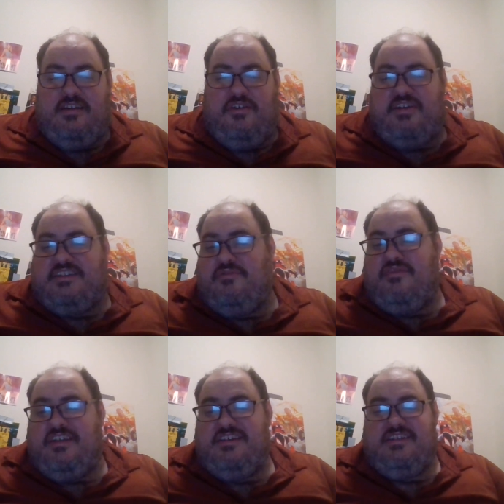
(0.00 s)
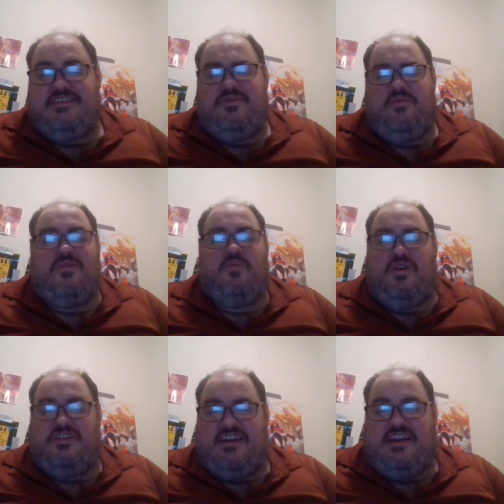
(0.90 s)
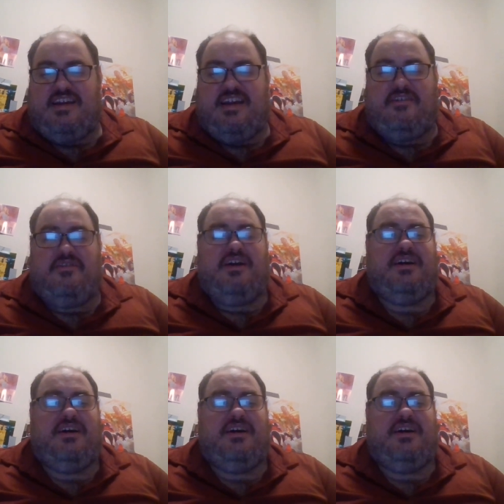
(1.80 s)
You know, it's a really decent one worth checking out.